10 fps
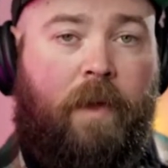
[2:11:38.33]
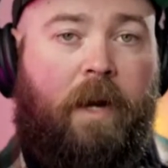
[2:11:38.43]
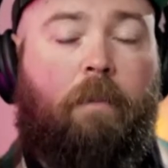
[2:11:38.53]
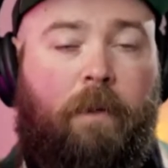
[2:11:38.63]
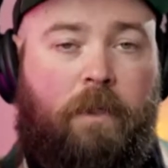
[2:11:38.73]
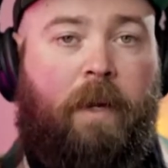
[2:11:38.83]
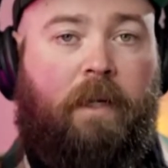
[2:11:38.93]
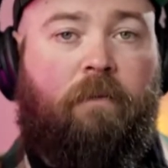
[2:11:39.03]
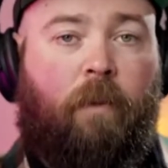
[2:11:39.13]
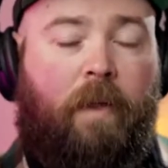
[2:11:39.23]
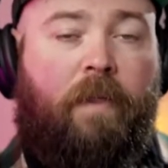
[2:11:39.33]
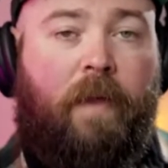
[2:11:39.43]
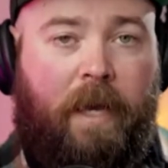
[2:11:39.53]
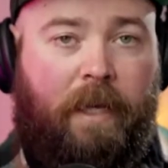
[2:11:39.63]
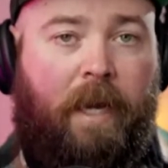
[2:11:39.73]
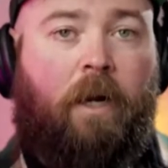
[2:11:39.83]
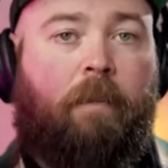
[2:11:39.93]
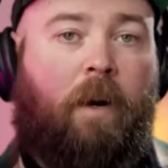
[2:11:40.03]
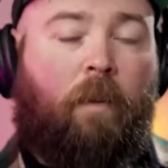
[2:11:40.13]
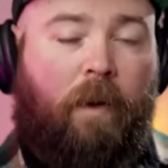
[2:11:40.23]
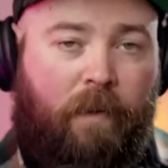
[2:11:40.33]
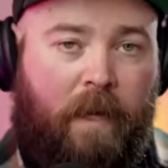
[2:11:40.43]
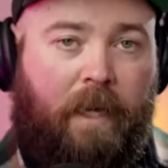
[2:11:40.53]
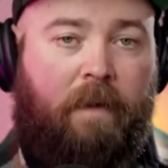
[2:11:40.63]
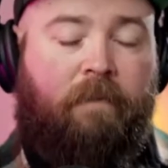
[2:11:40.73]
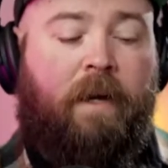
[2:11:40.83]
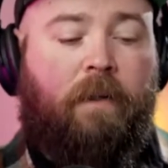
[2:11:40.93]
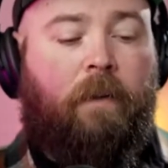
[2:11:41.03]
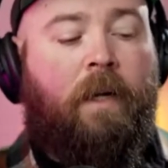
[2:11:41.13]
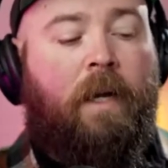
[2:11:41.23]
perspective, what they care about, where they get value.